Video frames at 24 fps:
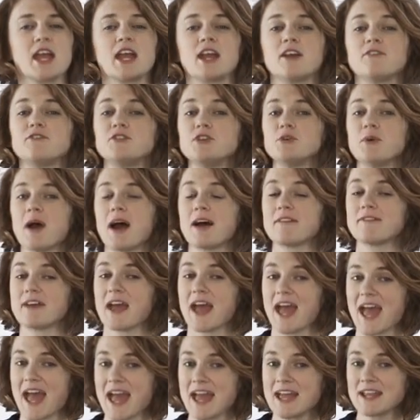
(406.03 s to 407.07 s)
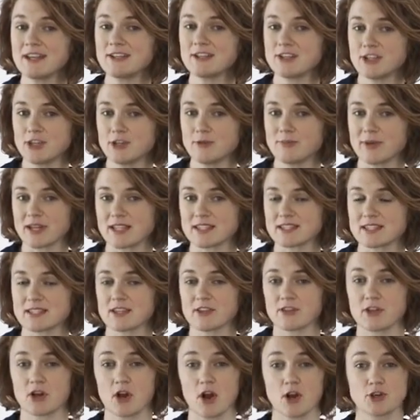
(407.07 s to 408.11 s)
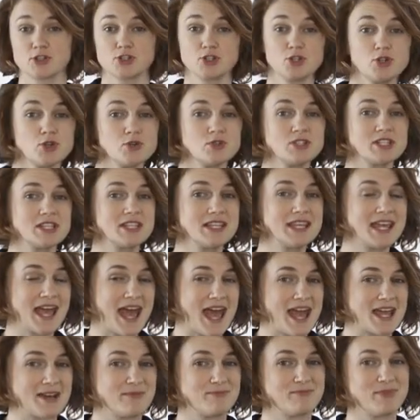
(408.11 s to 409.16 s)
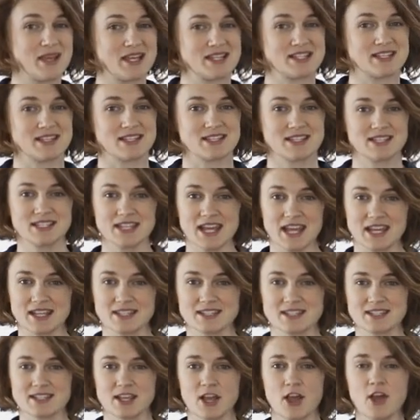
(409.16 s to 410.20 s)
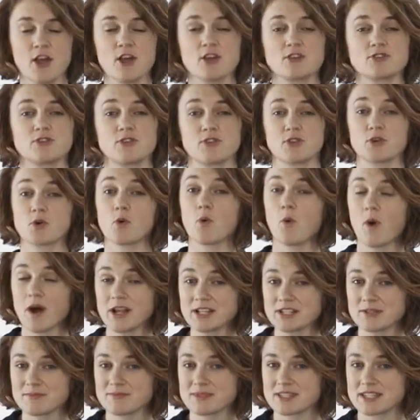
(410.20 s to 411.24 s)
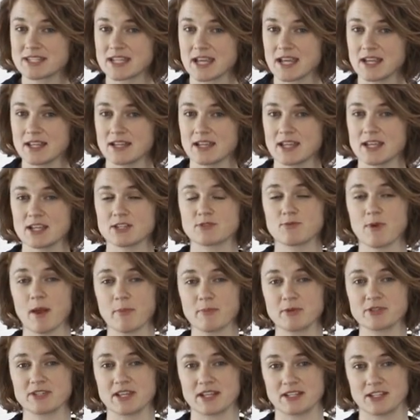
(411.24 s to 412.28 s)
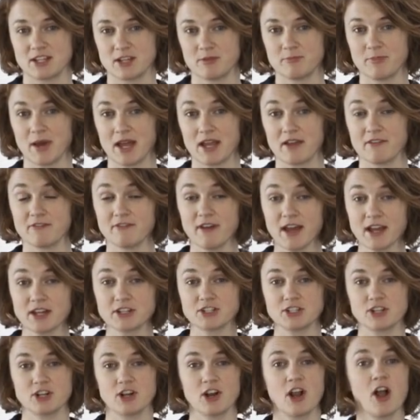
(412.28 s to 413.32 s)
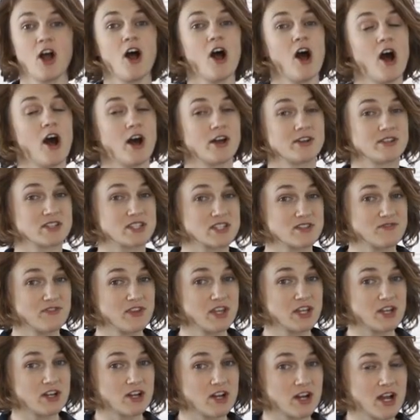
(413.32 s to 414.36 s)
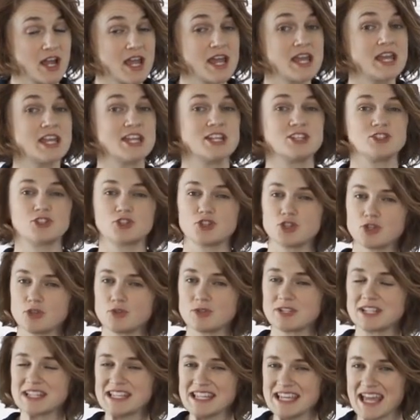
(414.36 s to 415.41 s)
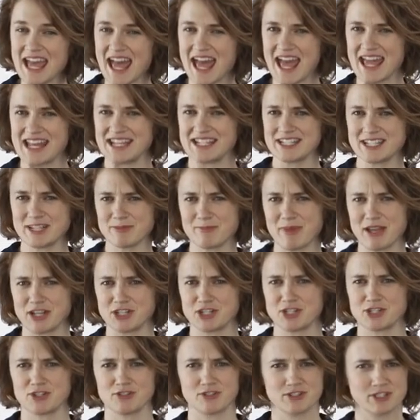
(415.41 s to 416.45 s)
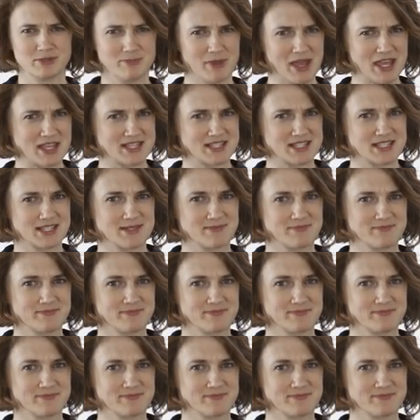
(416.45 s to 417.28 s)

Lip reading: If you have n qubits, there are 2 to the n basic states, so the quantum state is represented by a vector on a sphere in 2 to the n dimensional space.